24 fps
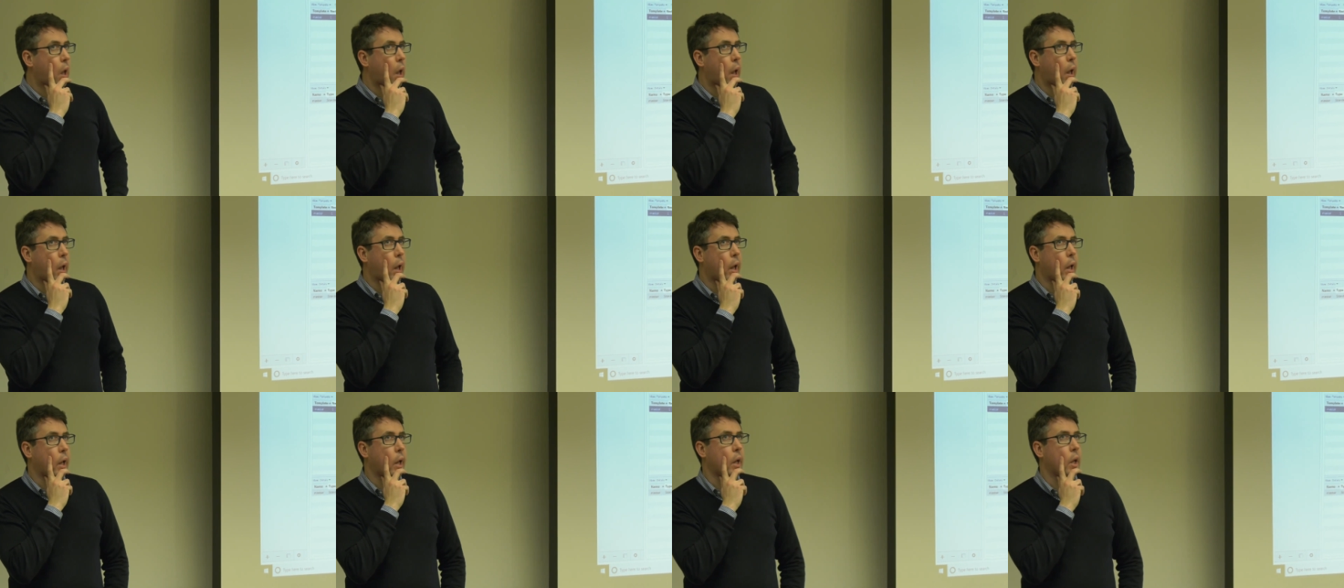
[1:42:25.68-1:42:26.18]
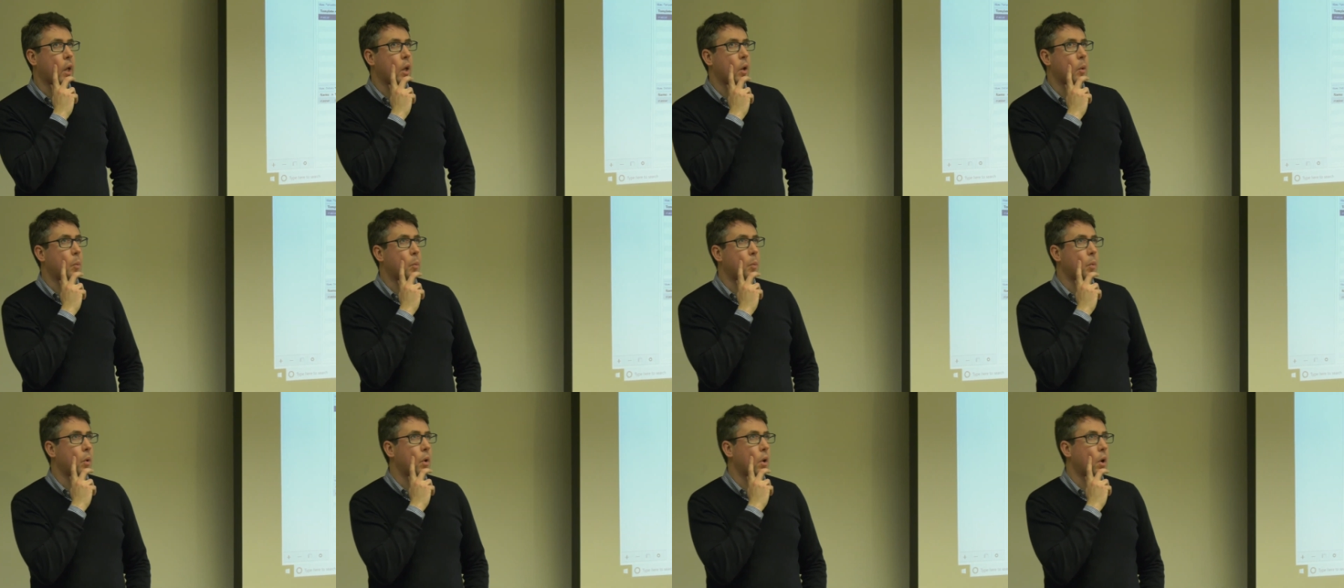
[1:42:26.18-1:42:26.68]

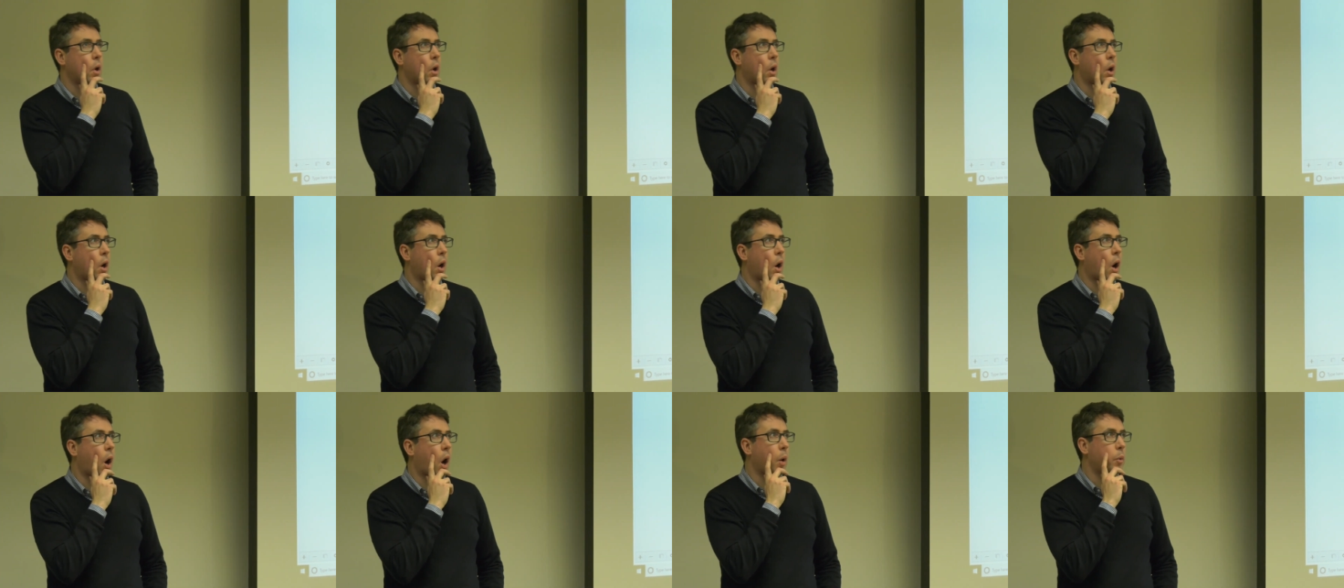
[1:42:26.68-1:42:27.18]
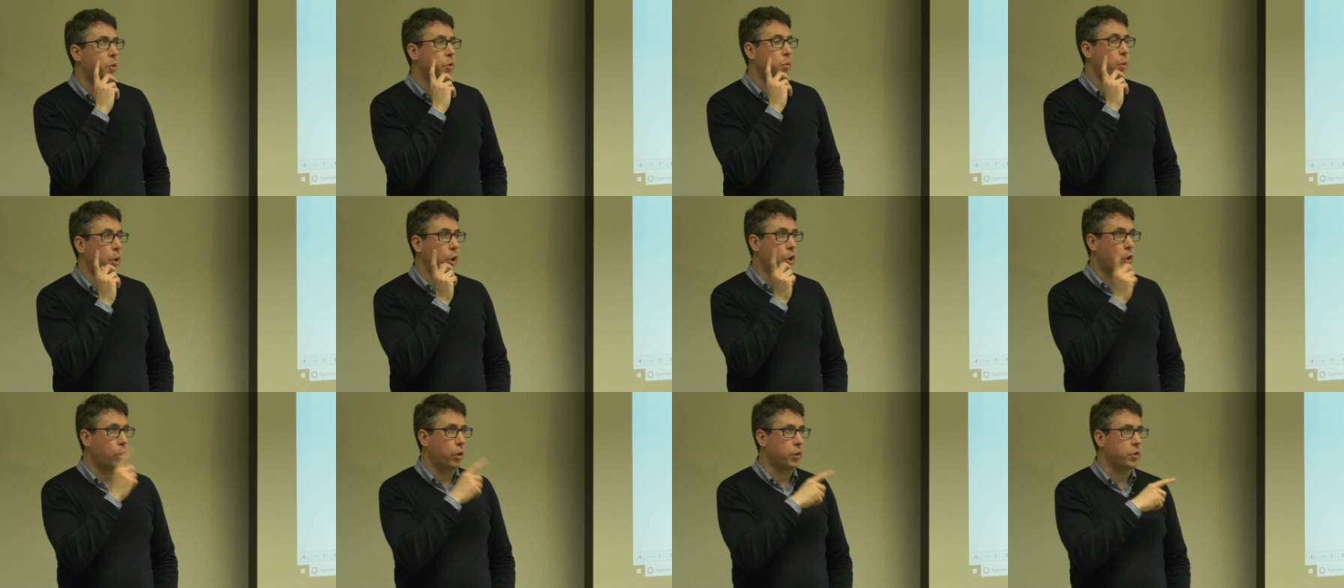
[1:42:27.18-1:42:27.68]
I was
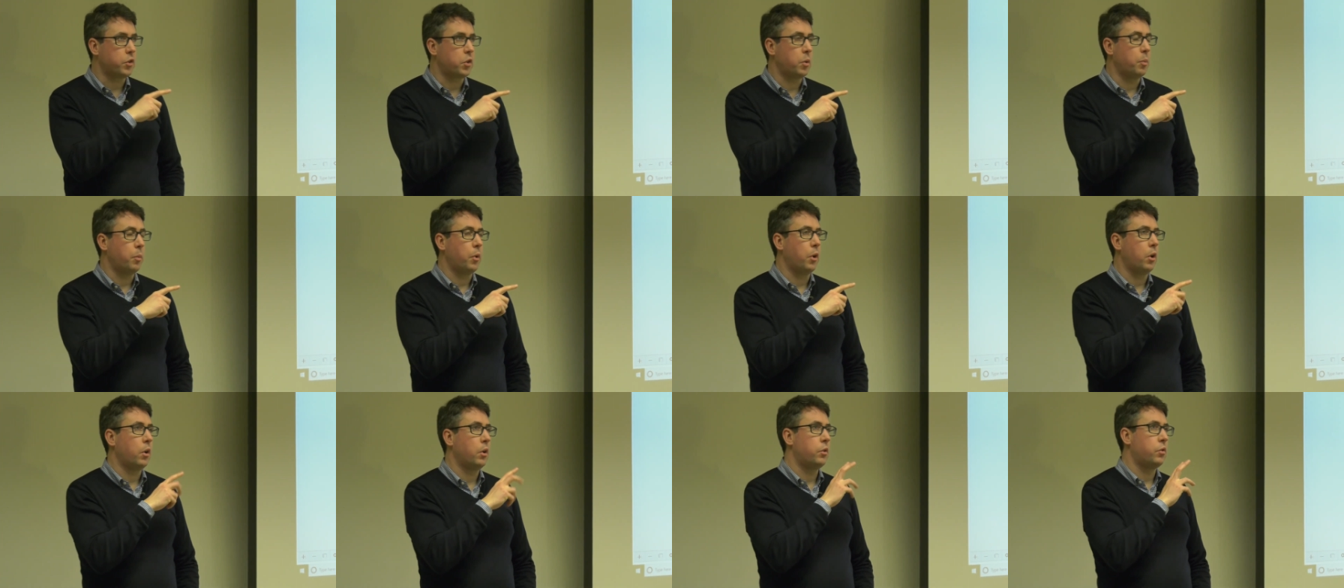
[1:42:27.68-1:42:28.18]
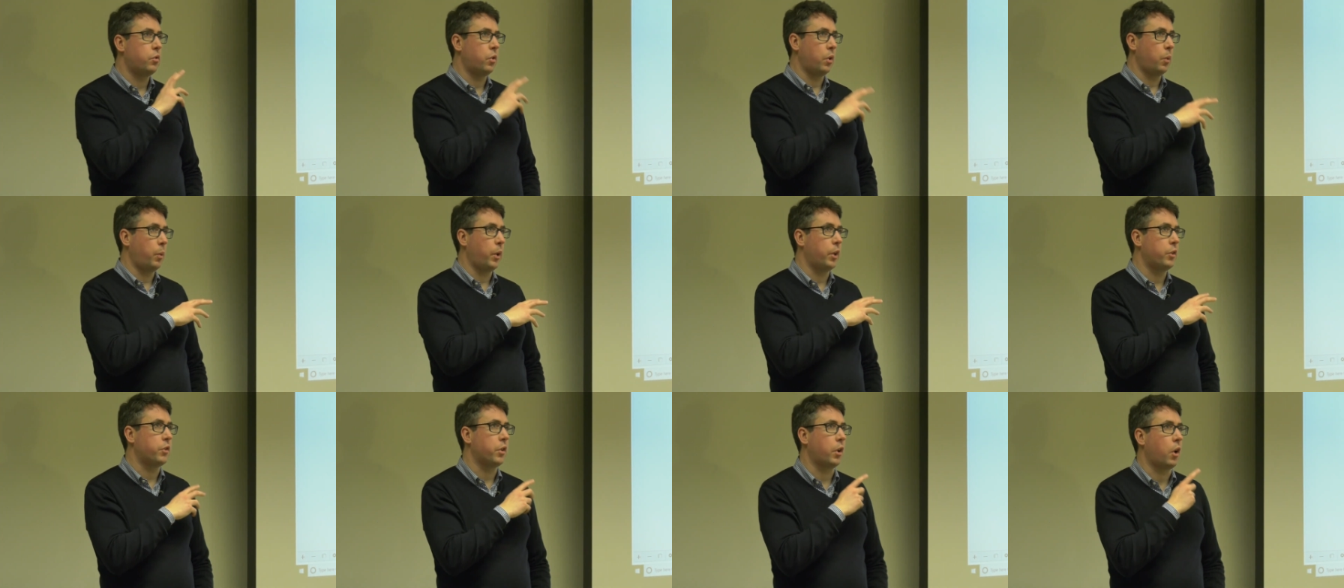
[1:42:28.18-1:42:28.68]
with a customer 3
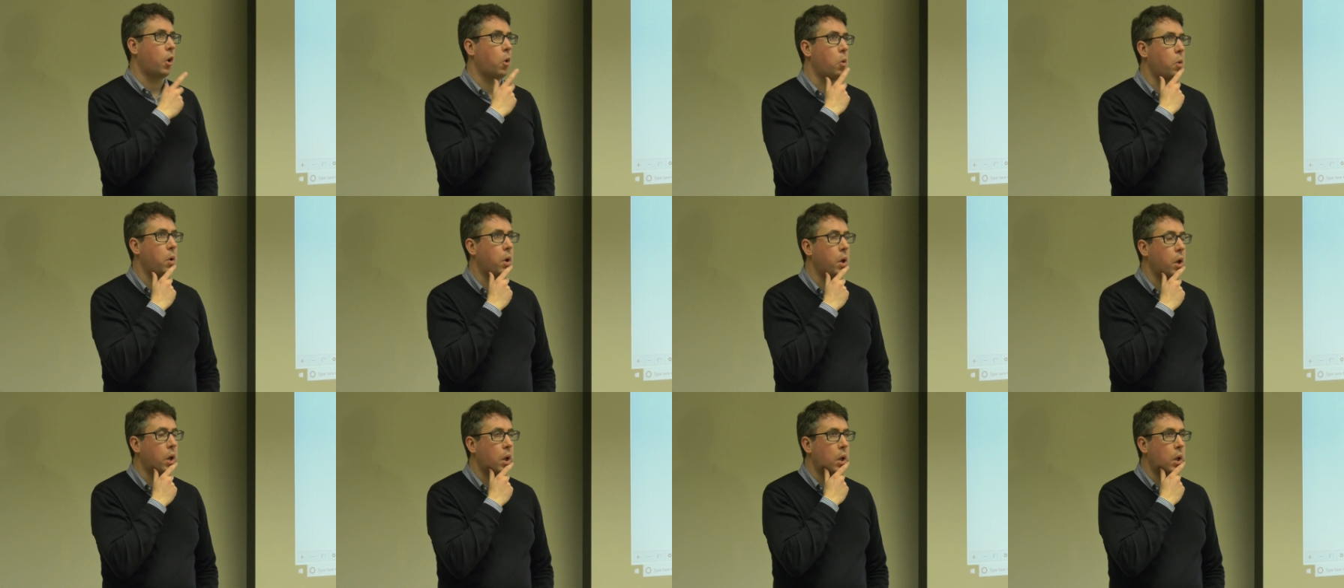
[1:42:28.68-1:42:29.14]
weeks ago